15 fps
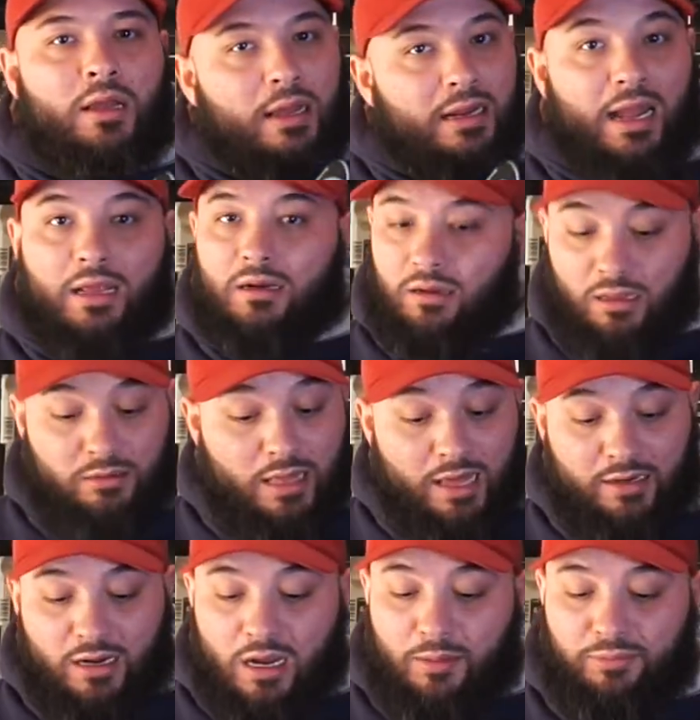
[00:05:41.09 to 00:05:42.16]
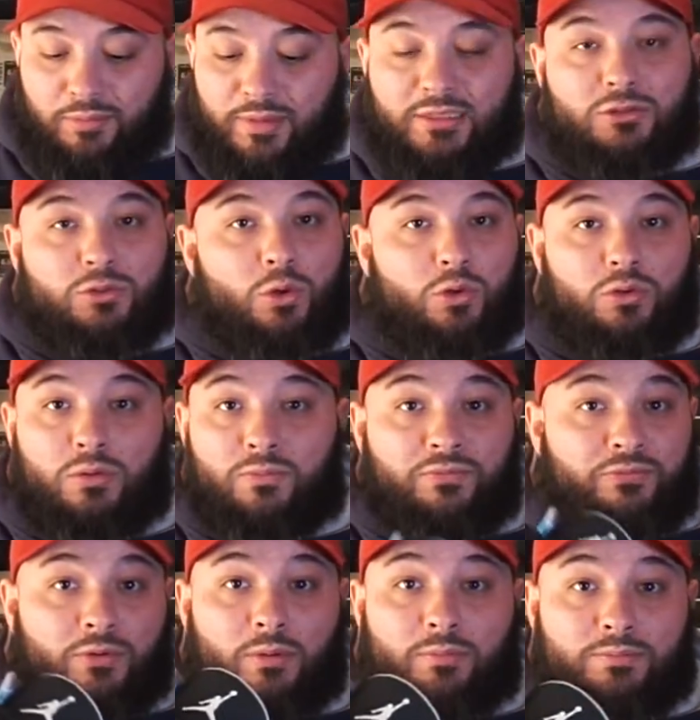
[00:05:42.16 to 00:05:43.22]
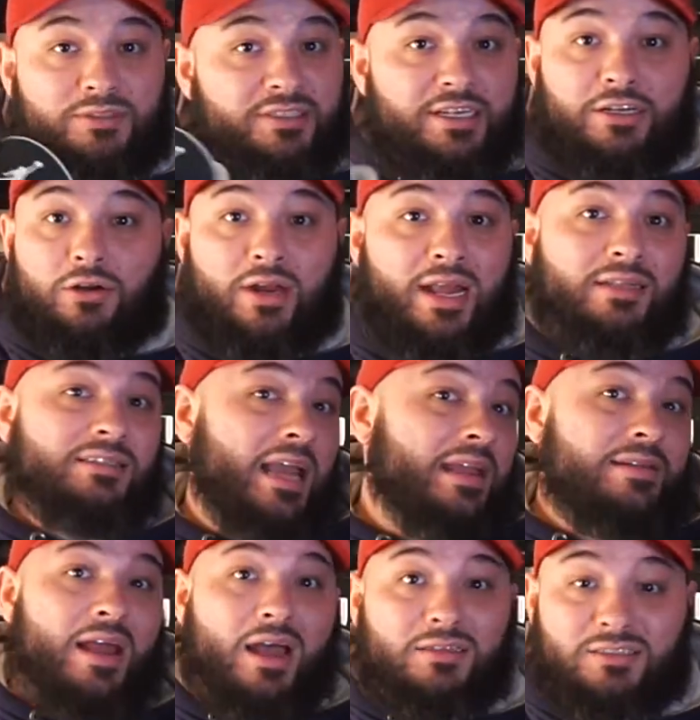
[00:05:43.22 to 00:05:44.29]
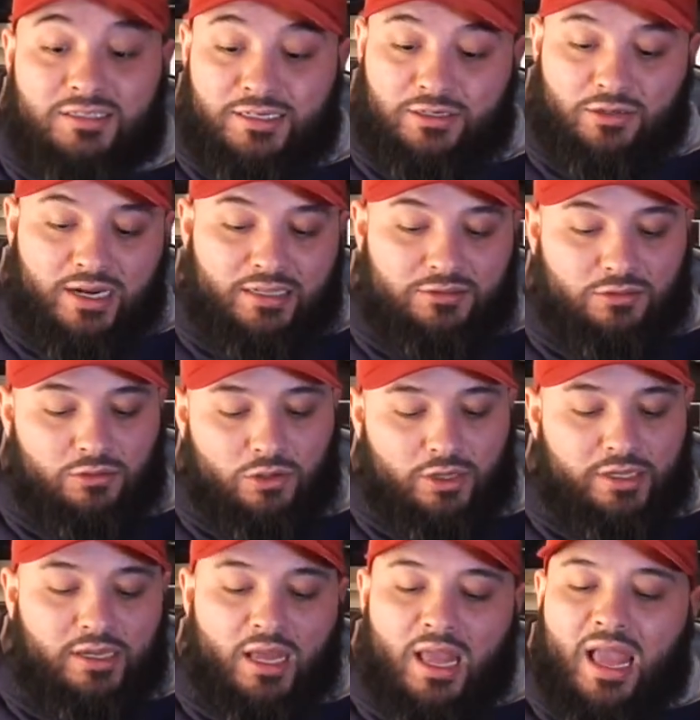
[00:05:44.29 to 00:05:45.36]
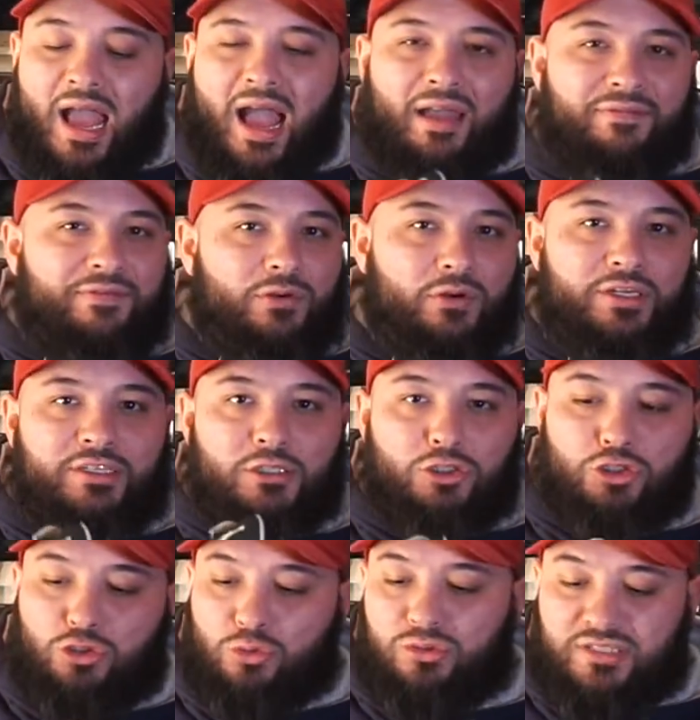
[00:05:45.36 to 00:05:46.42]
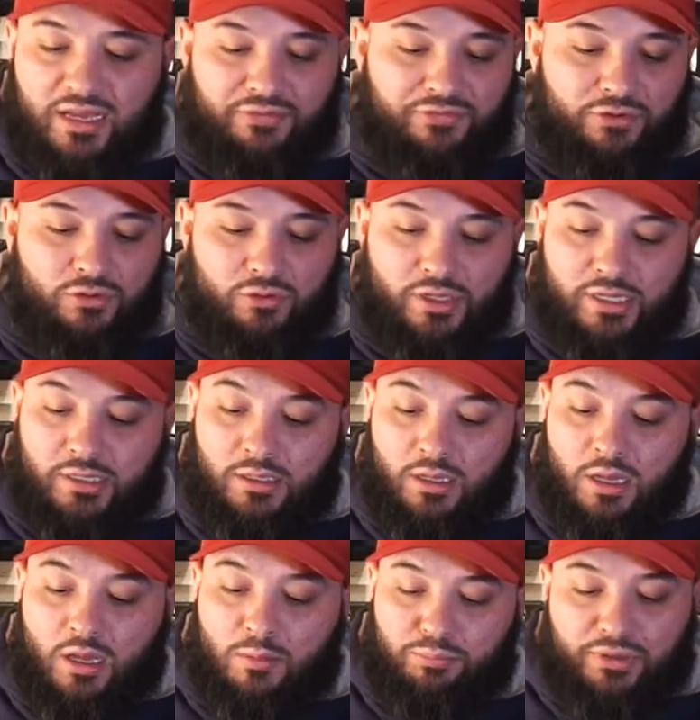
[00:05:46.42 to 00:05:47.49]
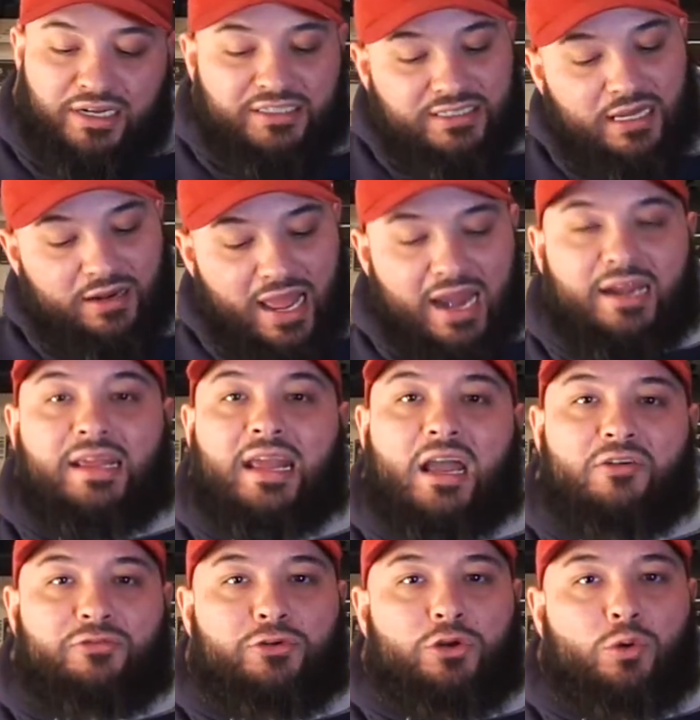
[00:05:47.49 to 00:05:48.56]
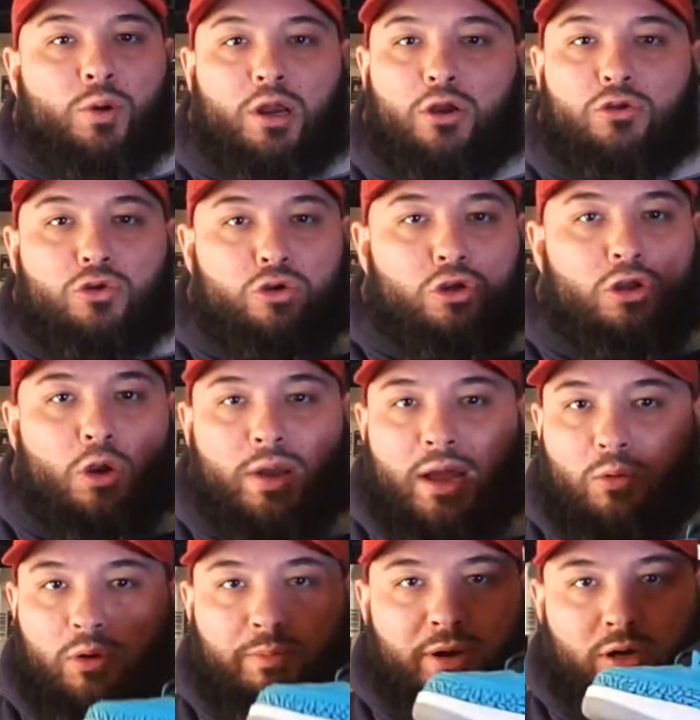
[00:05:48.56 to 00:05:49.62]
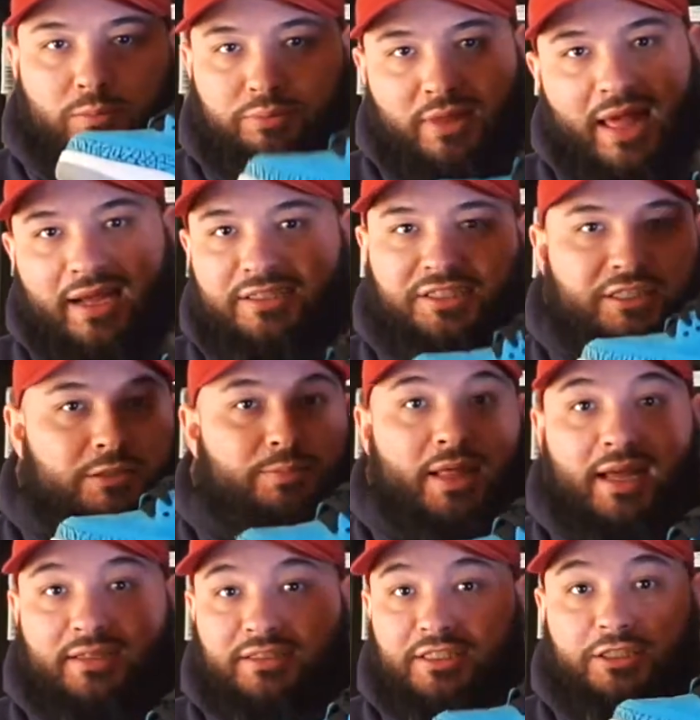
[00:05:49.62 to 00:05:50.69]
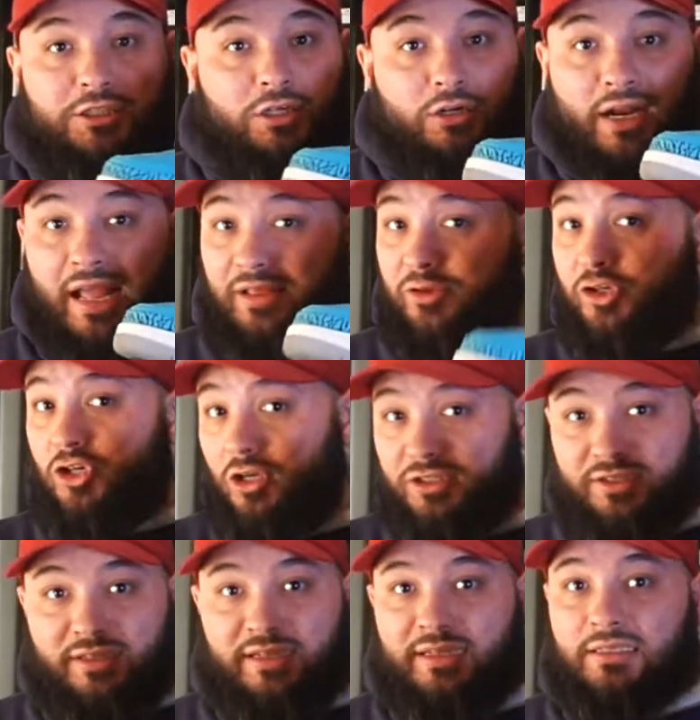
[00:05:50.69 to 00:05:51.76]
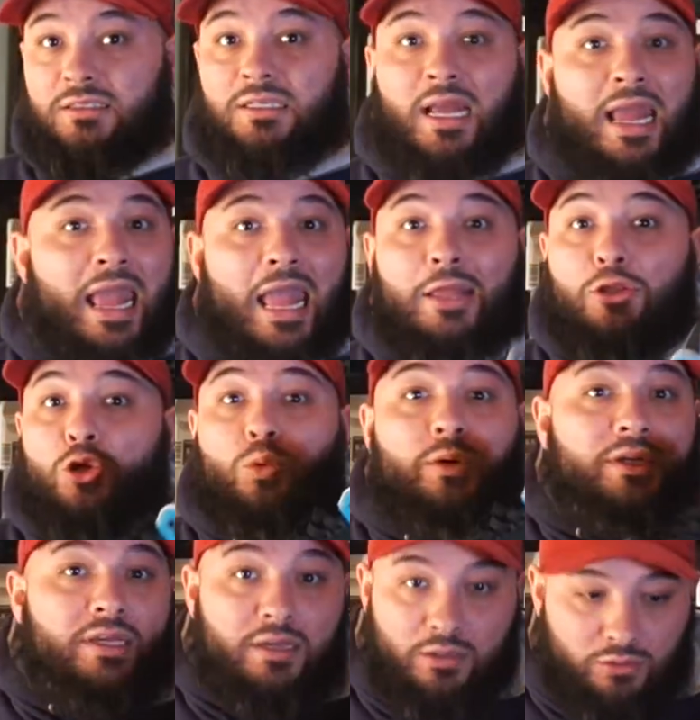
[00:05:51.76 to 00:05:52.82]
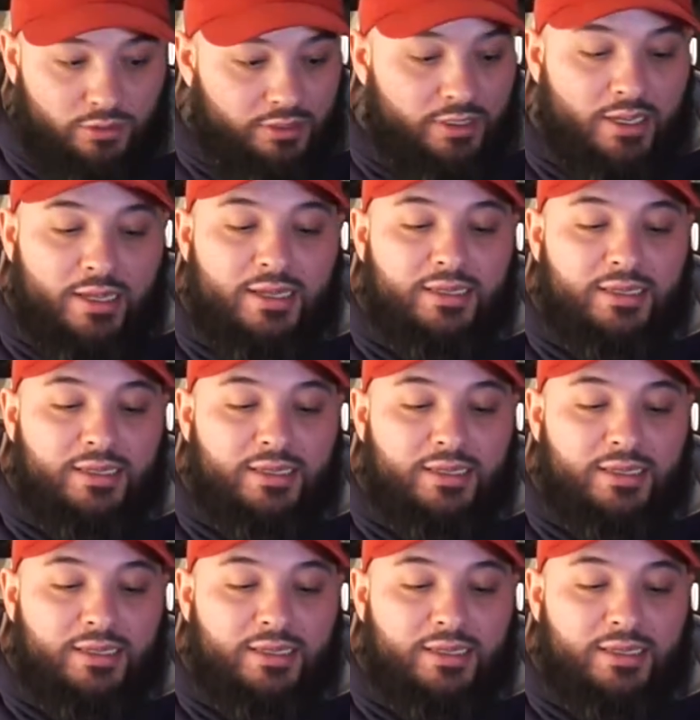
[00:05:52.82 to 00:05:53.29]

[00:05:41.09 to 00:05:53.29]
I got a lot of compliments on them from sneakerheads and non-sneakerheads alike. I feel like this shoe definitely brings out any outfit you're wearing. You could go out with a pair of black jeans, black t-shirt, and just these, and you would kill it.